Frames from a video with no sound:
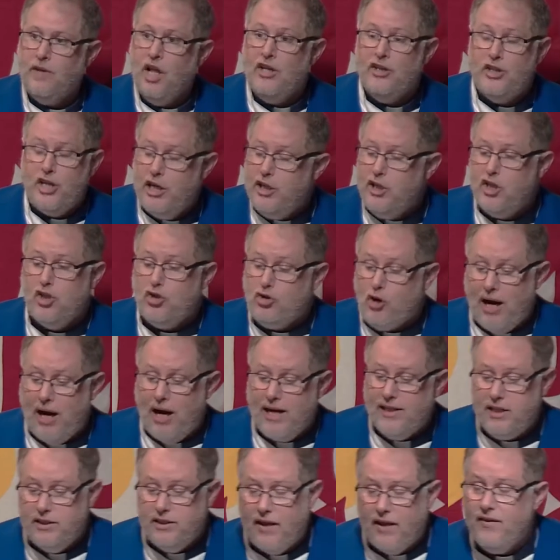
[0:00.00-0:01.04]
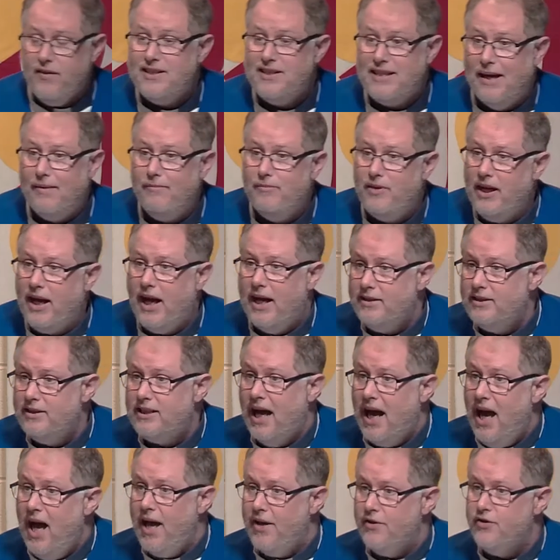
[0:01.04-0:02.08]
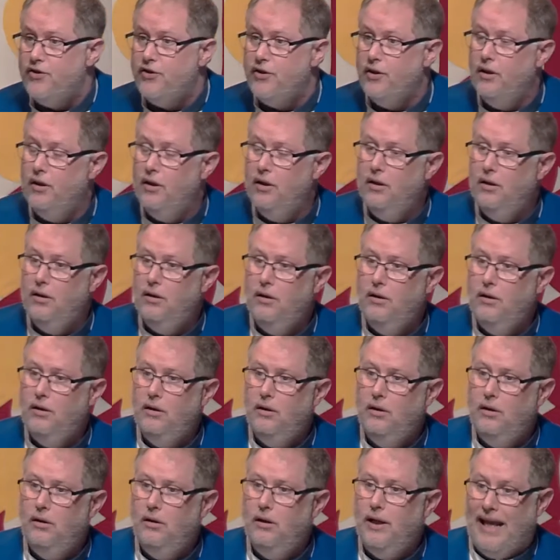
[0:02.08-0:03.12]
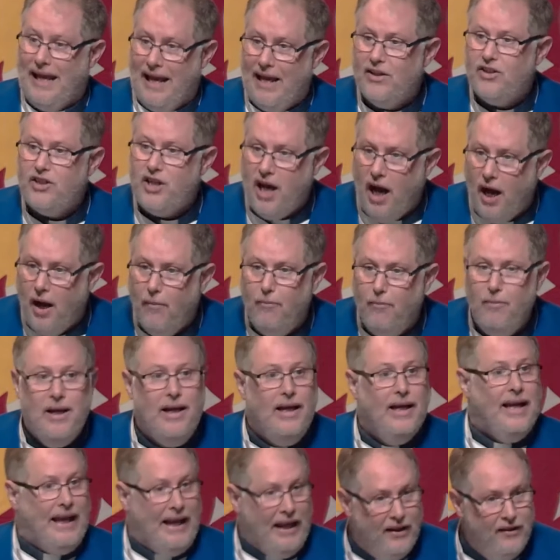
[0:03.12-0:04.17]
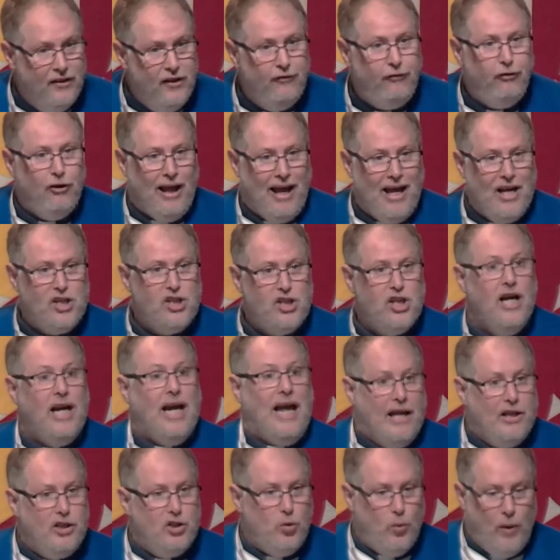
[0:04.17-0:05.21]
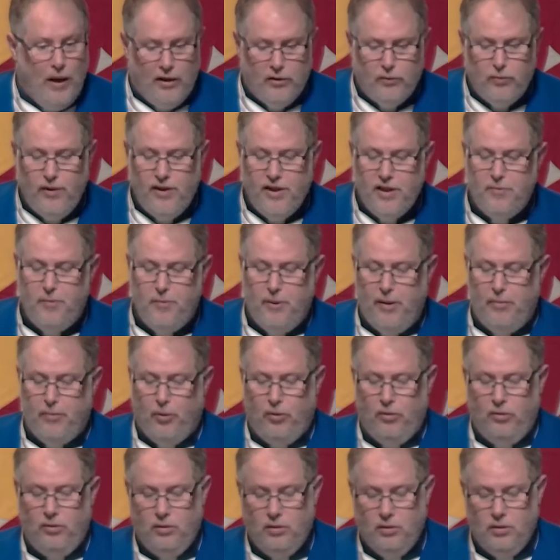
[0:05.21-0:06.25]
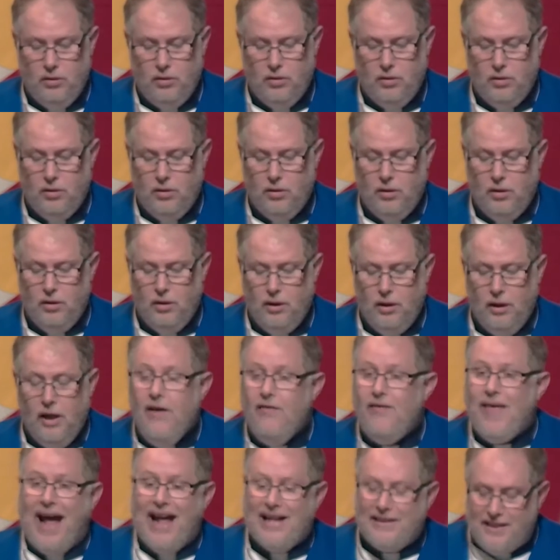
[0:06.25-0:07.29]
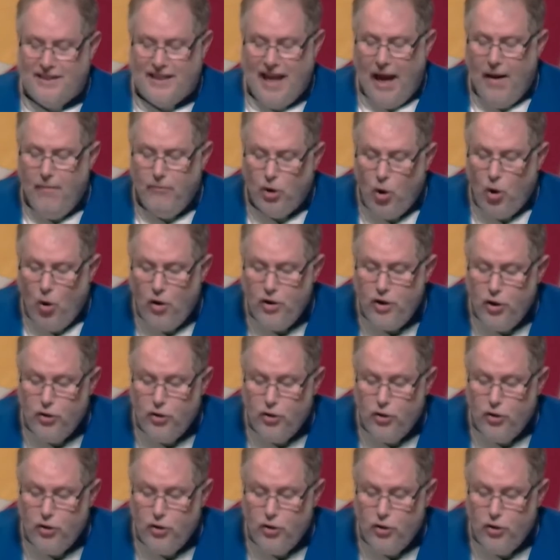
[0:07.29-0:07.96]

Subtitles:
Jesus Christ has done the same thing unto us. He has come in the flesh and dwelt with his people. That same Lord who